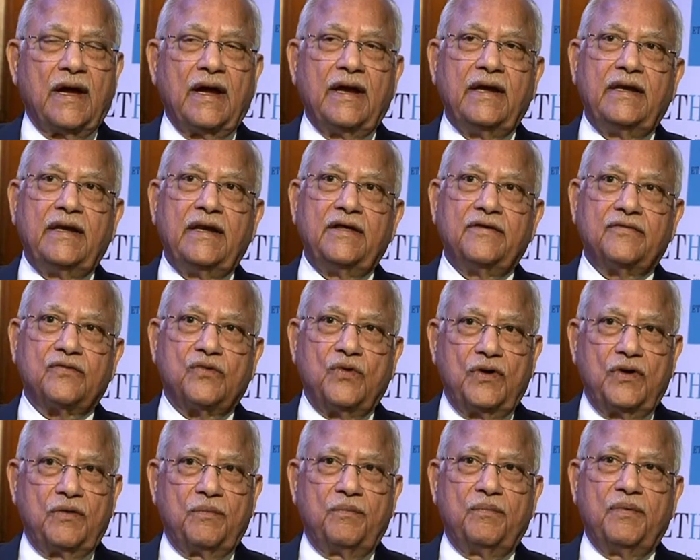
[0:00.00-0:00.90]
IT is
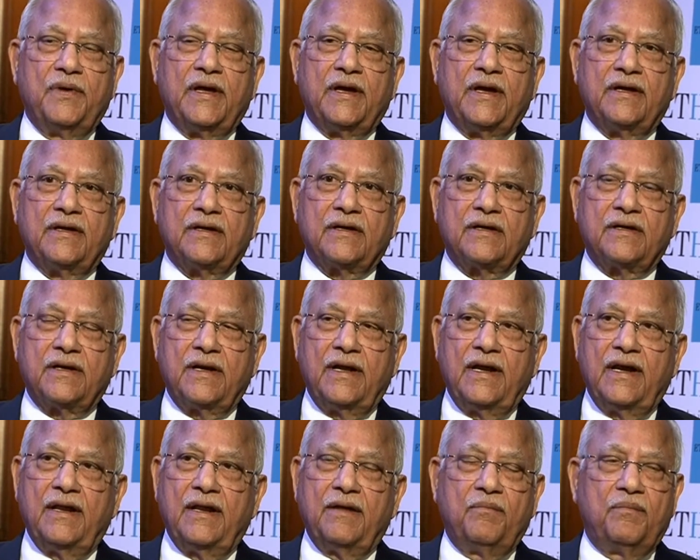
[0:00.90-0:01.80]
going to
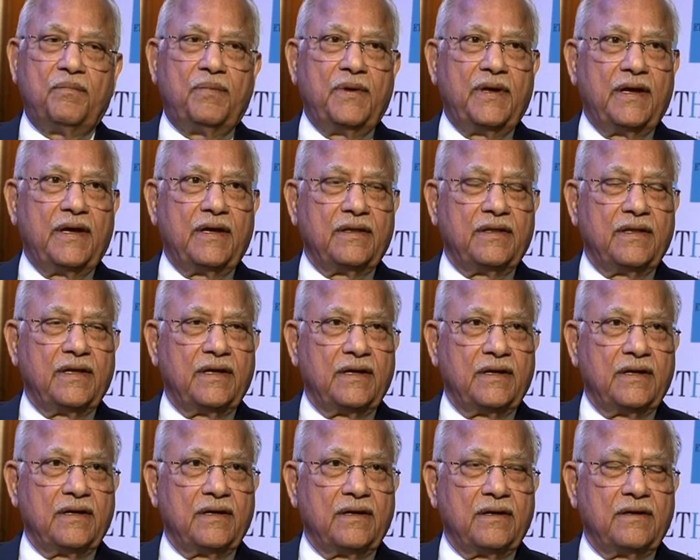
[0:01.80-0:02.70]
really be
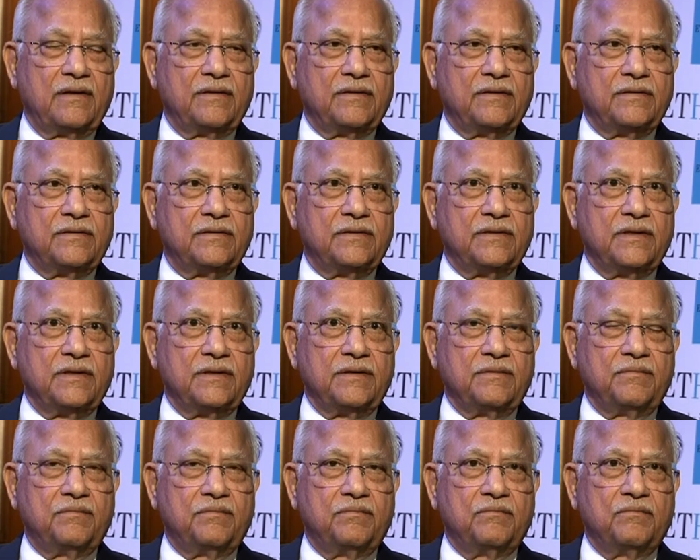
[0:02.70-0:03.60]

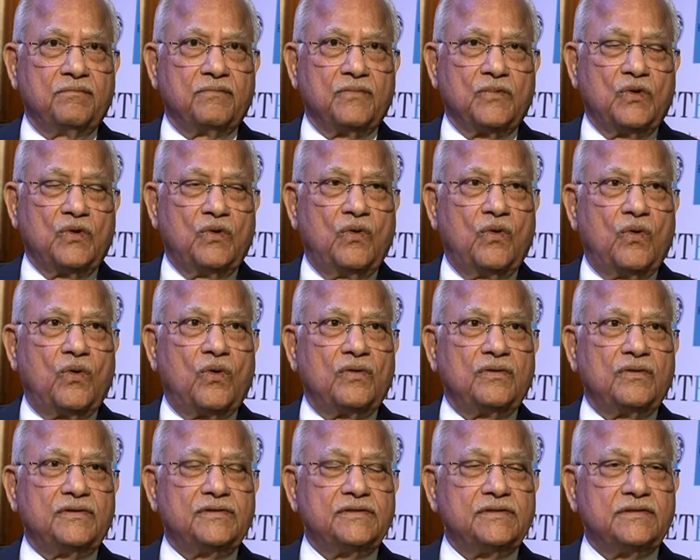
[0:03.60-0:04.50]
the
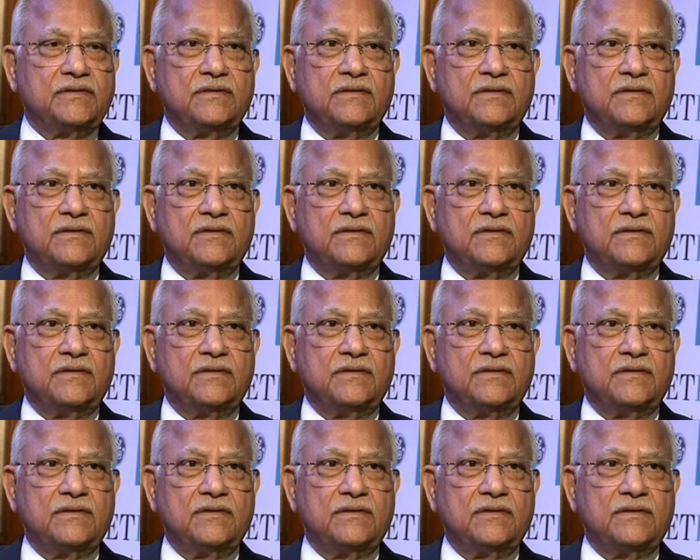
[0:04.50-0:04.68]
gold